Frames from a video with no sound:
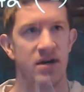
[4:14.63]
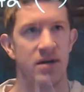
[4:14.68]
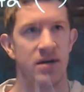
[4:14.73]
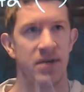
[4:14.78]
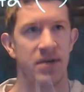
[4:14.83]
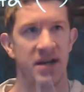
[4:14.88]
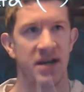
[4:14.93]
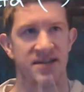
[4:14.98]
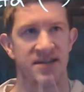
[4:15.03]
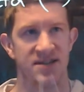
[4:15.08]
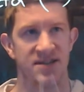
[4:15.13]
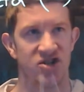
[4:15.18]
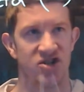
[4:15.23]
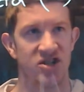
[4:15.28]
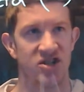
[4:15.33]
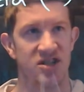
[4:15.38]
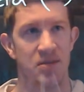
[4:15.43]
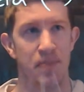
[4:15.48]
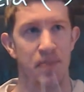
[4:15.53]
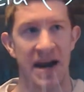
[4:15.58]
because it's
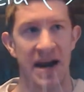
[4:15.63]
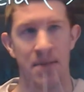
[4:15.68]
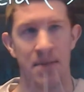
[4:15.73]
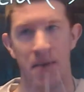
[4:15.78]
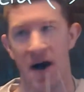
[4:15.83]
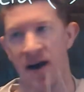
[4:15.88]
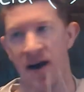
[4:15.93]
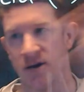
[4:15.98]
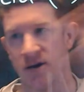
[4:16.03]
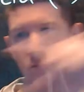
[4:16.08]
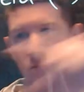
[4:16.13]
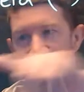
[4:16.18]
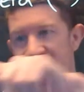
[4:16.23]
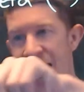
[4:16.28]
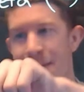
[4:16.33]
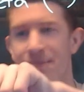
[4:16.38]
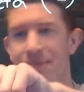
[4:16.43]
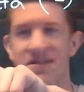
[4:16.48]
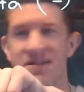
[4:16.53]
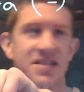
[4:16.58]
just the beta particle which
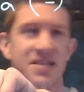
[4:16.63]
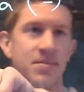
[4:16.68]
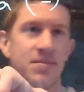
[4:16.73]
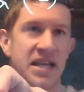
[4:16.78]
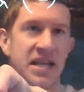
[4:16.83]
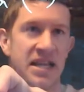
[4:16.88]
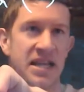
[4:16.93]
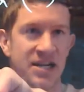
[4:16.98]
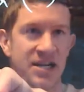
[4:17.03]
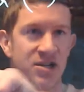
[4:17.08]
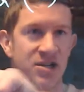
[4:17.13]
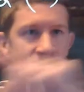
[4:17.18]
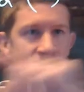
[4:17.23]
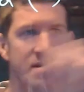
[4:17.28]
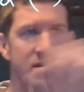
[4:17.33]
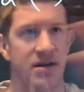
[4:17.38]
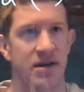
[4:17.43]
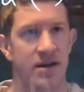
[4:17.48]
happens to be an electron.